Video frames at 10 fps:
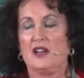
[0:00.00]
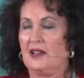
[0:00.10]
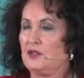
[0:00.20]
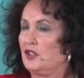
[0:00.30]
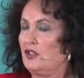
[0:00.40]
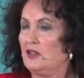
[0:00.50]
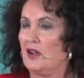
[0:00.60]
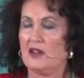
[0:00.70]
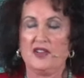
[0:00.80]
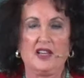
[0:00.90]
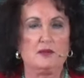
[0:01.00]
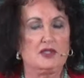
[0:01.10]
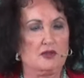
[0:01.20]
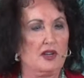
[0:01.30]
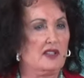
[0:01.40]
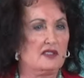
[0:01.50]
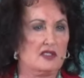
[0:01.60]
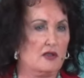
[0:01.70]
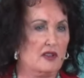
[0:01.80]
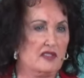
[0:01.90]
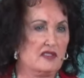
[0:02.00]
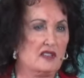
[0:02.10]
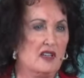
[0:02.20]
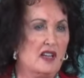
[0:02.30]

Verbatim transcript: I'm sure you all have had betrayal stories.